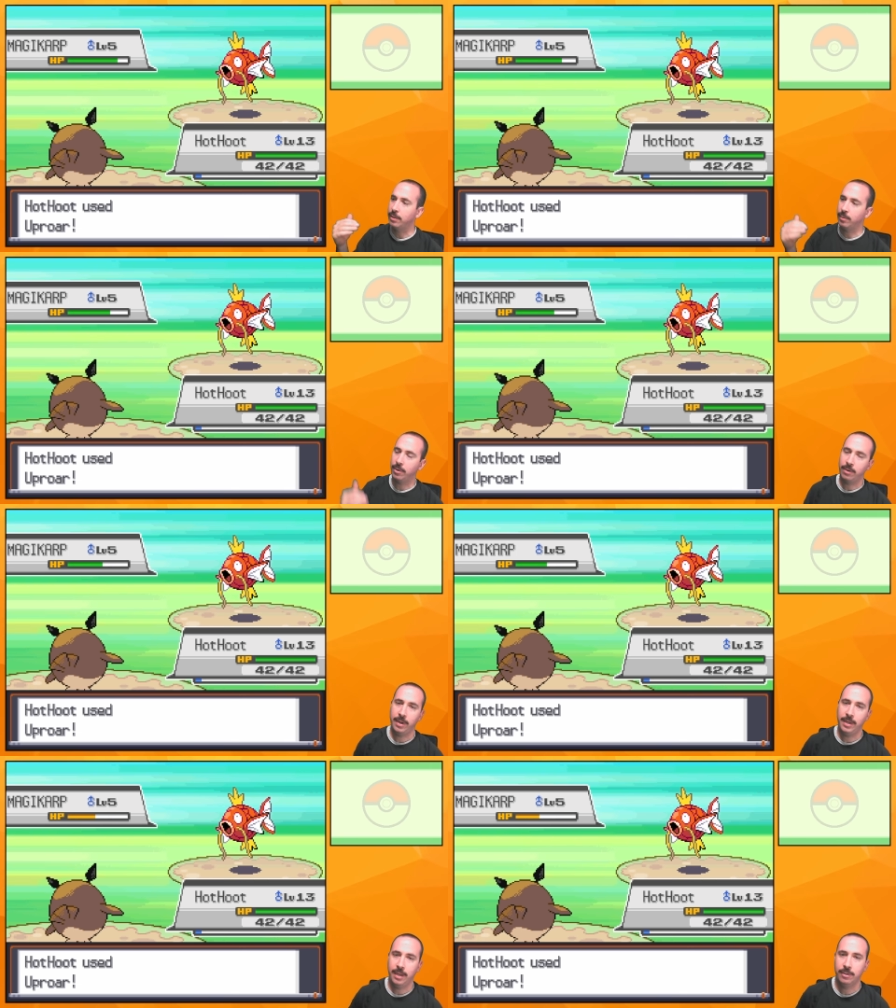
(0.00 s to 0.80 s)
that we're on right
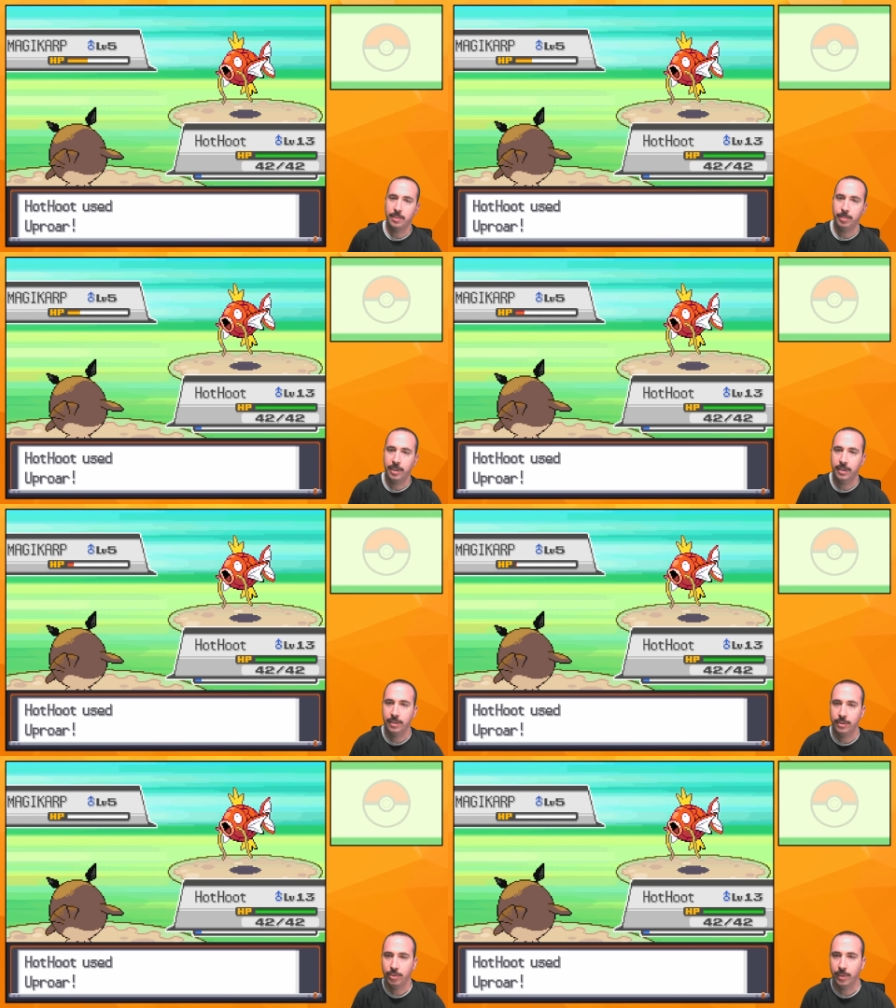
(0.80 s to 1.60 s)
now is split into
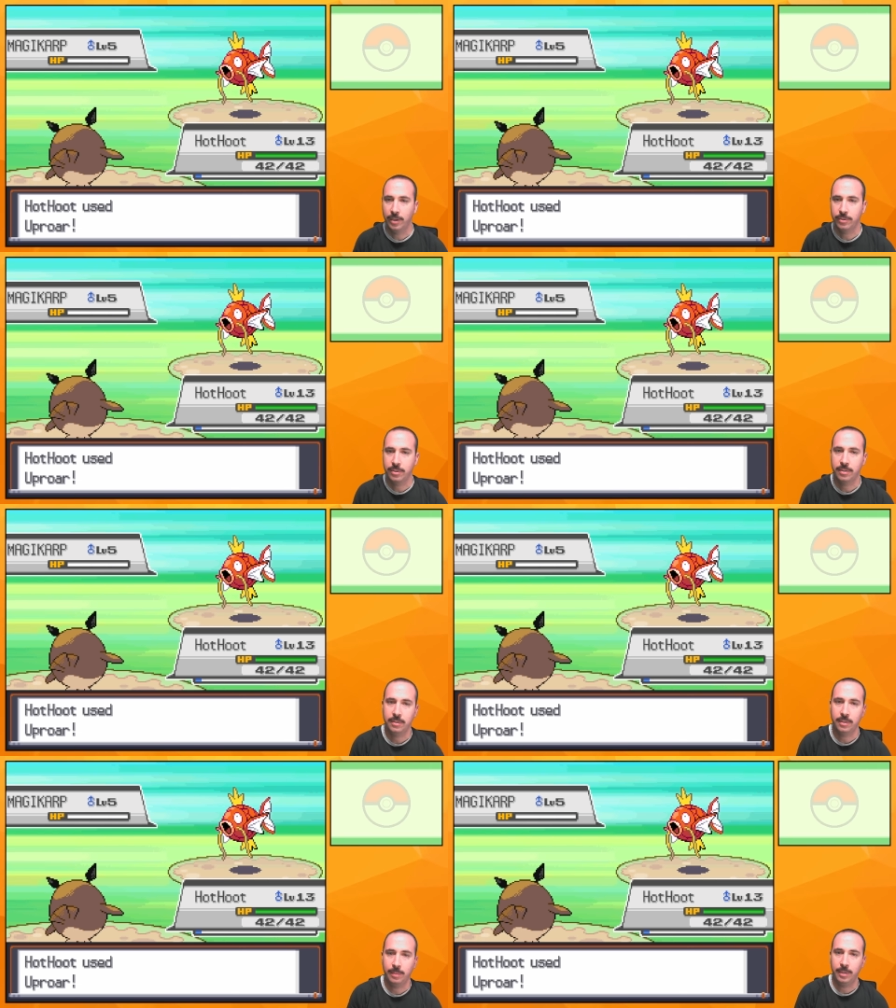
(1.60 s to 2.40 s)
2 routes.
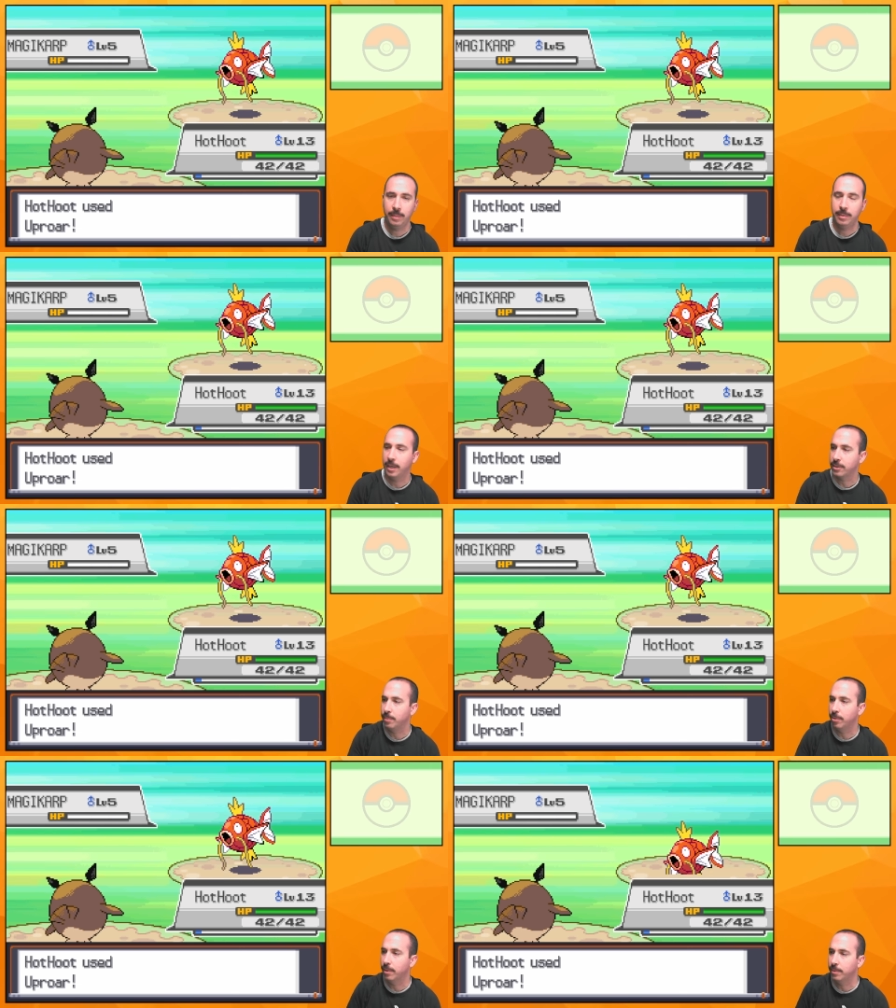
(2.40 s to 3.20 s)
I'm gonna actually
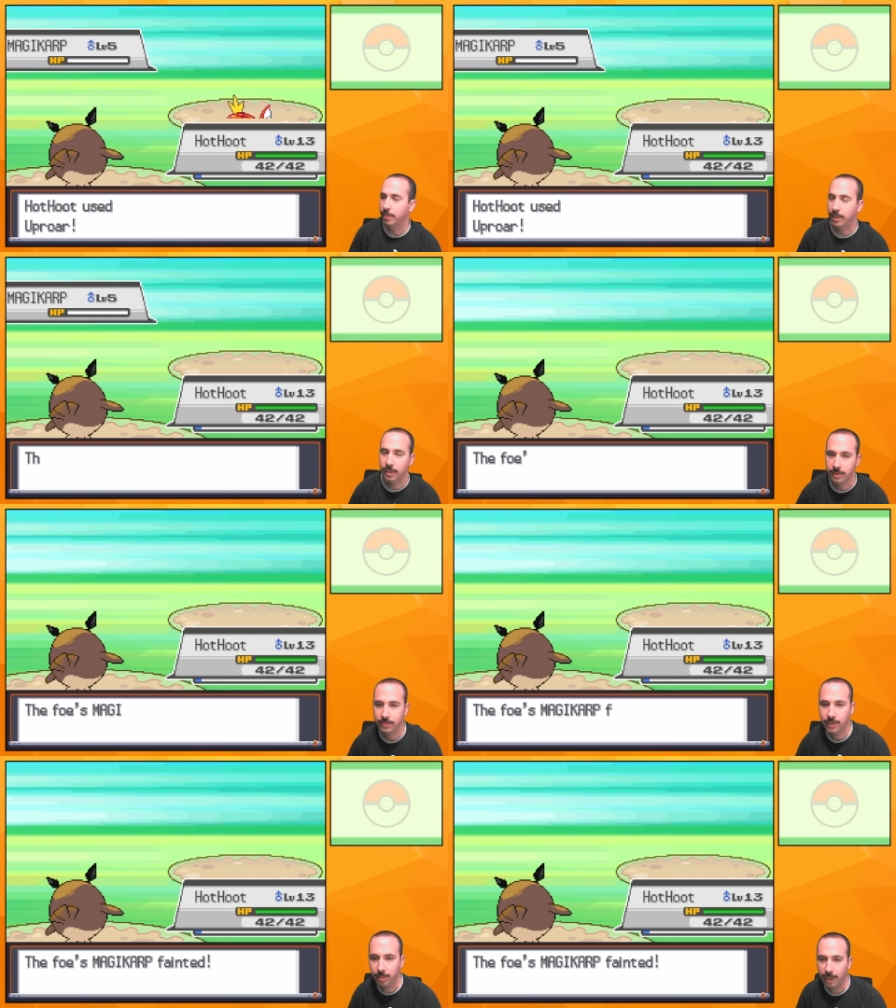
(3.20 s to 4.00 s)
pull up the
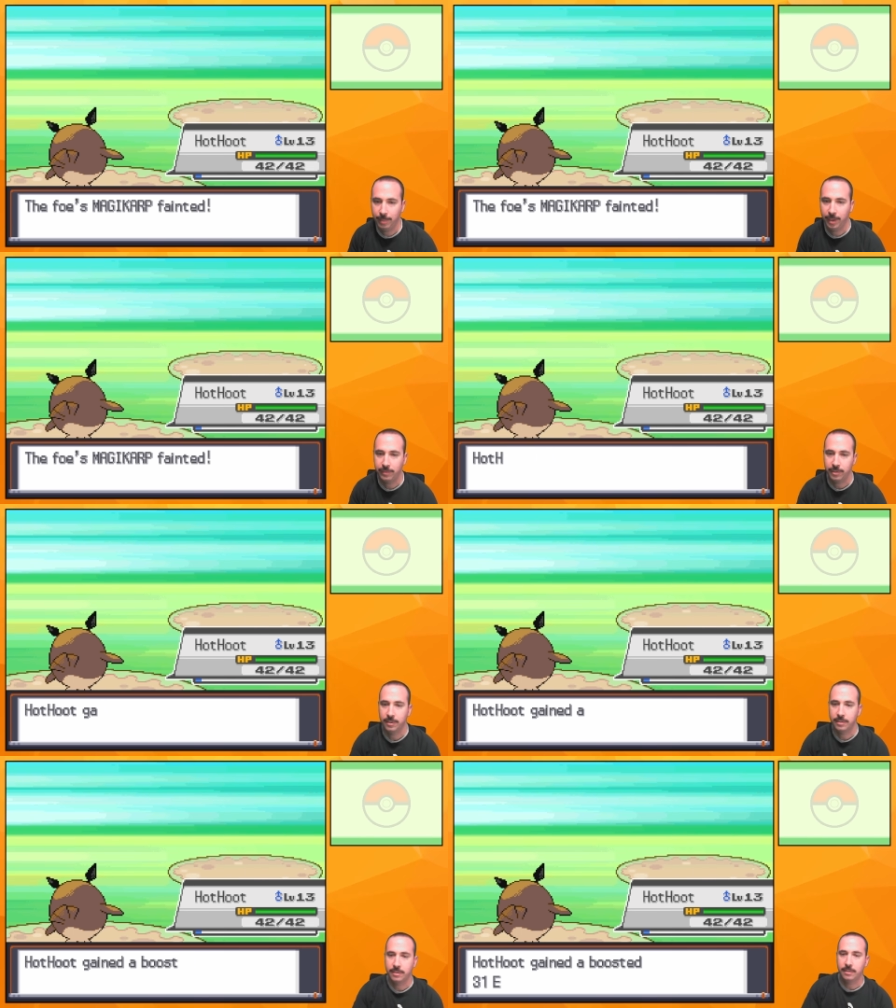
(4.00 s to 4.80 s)
map after
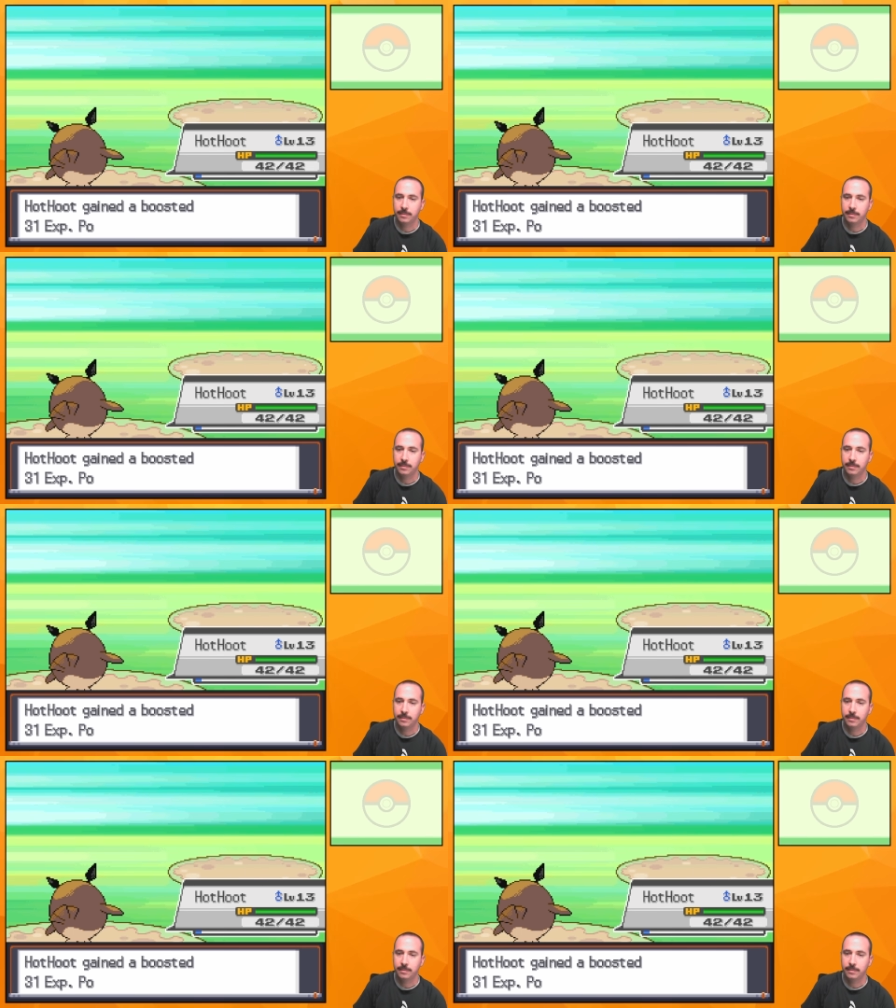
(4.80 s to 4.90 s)
this.